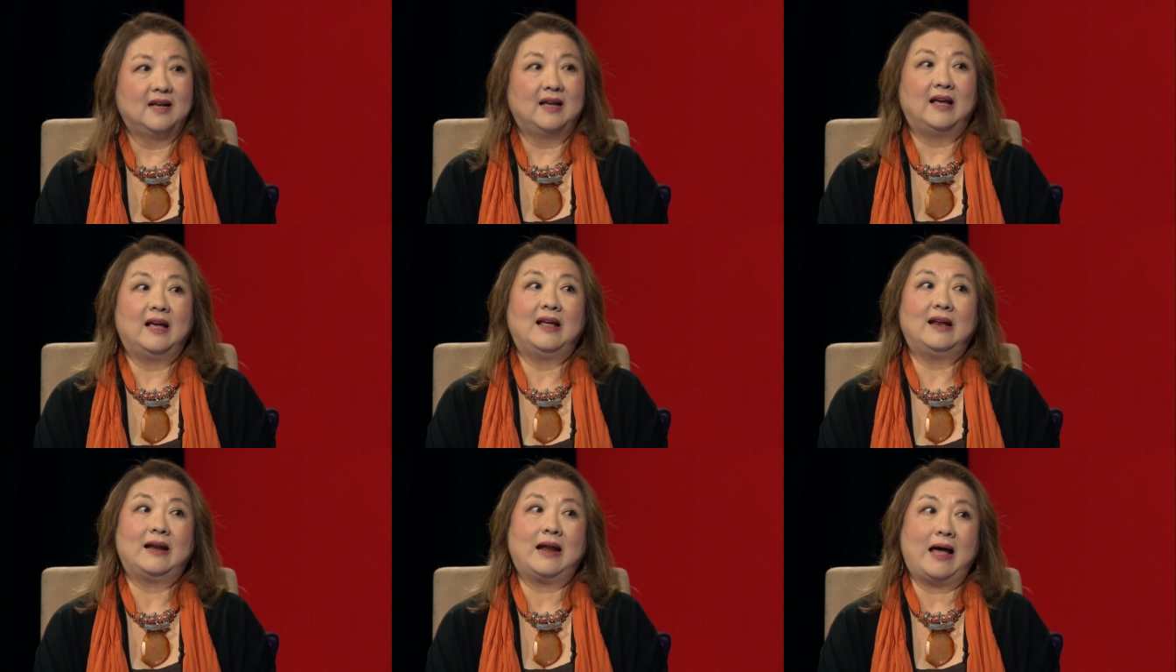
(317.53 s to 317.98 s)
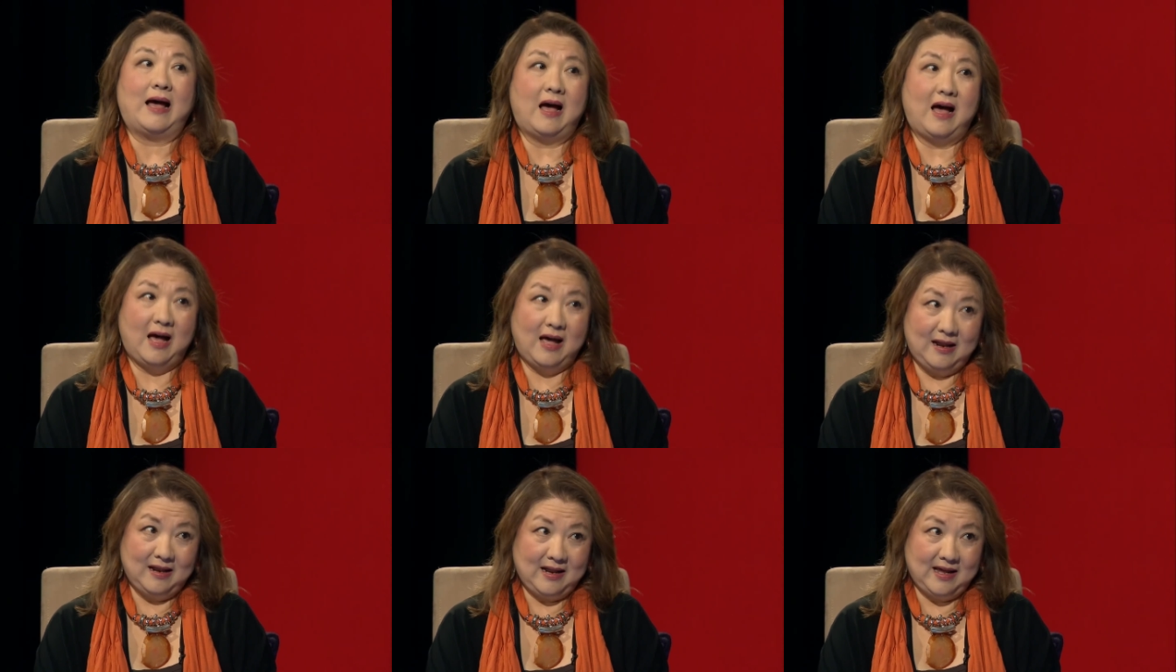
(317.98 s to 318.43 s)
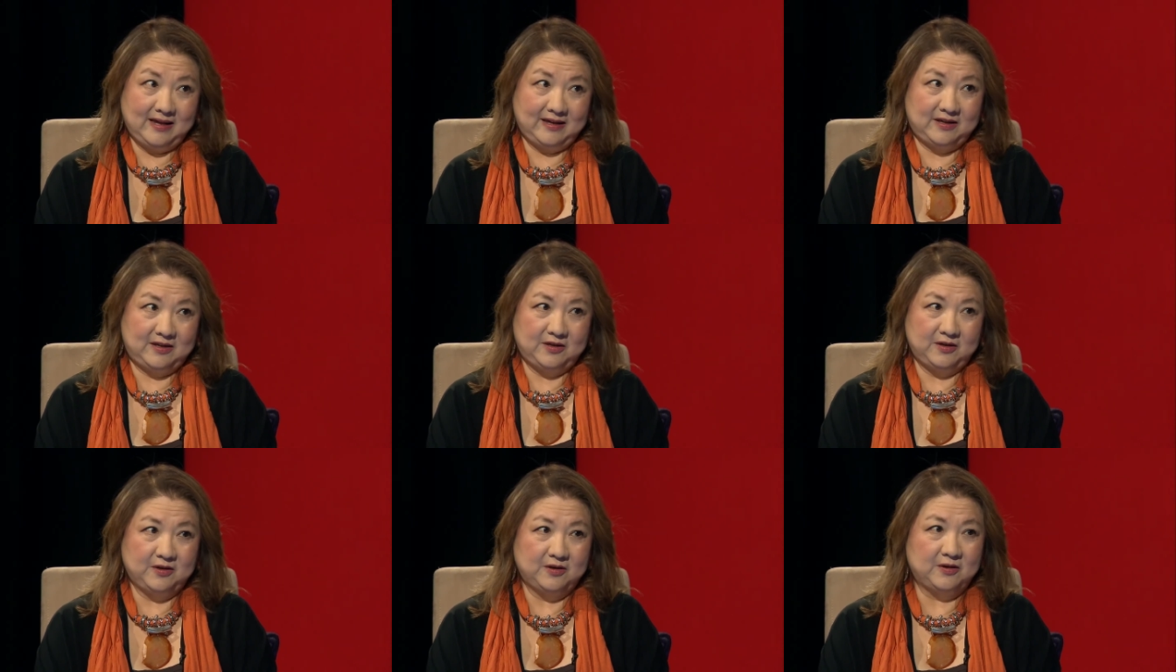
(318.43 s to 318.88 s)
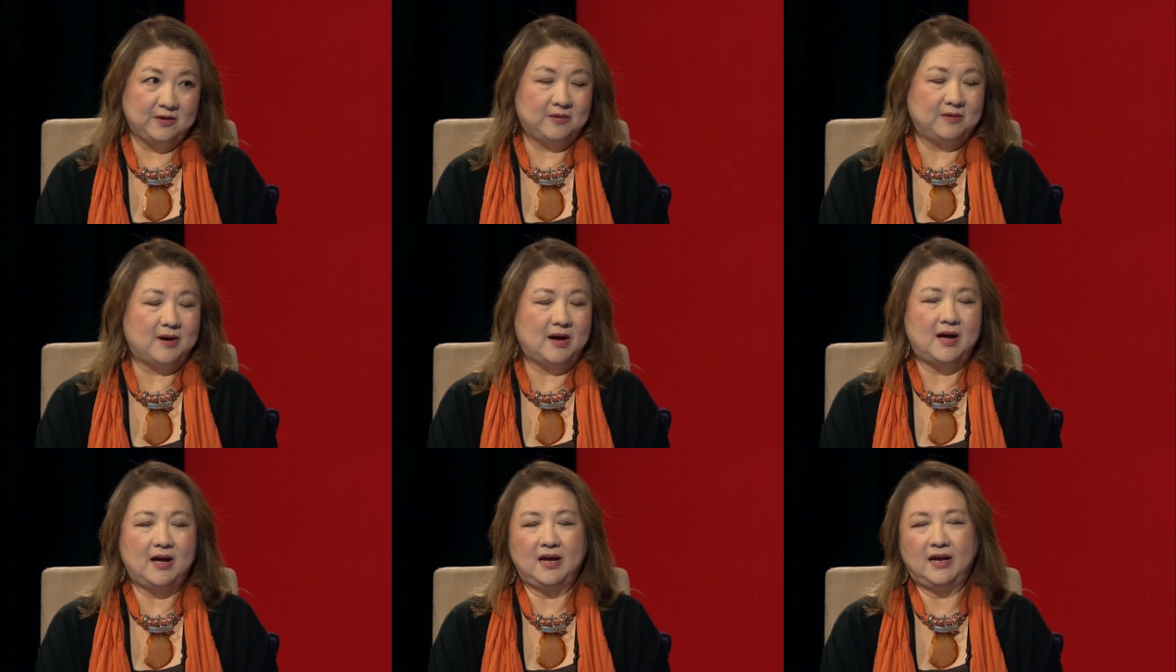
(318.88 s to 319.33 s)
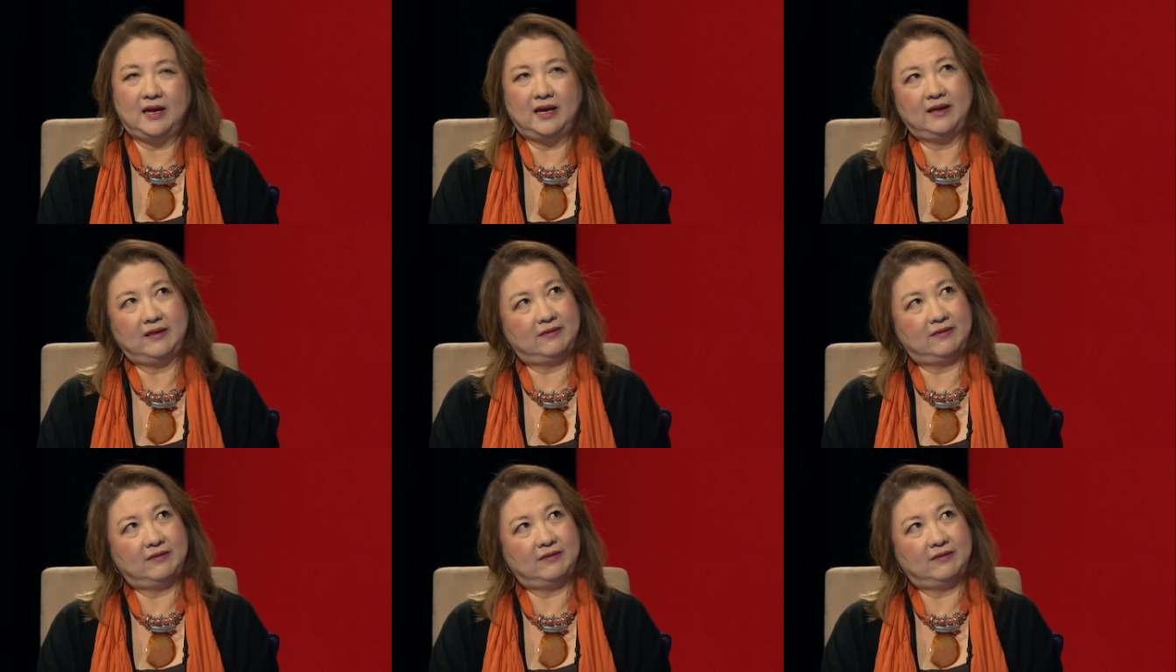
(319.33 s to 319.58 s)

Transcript: And unlike you, I